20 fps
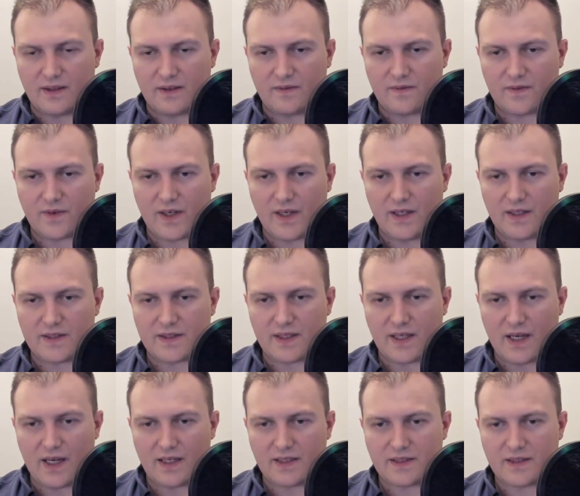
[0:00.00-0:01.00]
phrase
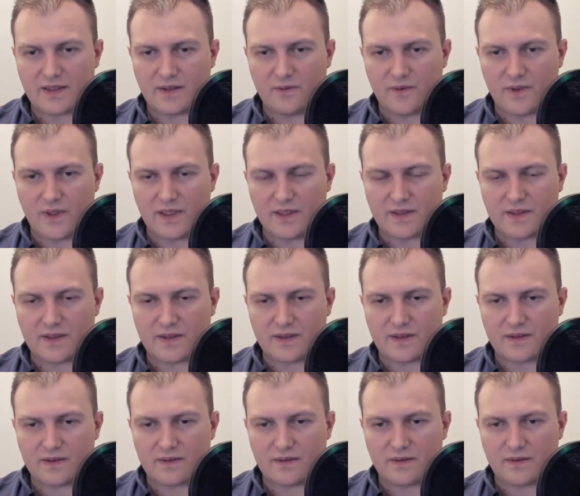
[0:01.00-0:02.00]
as it
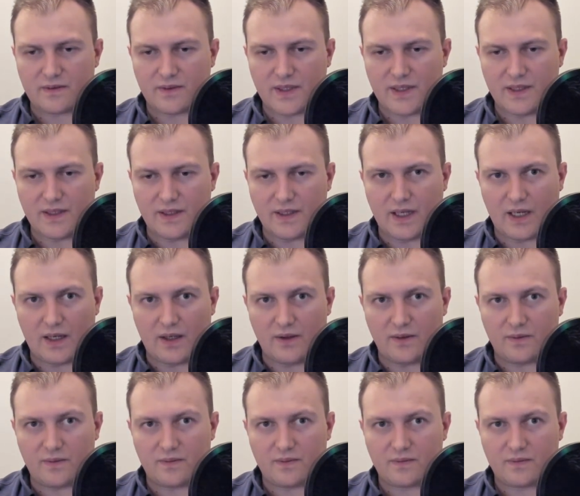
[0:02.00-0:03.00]
was written down.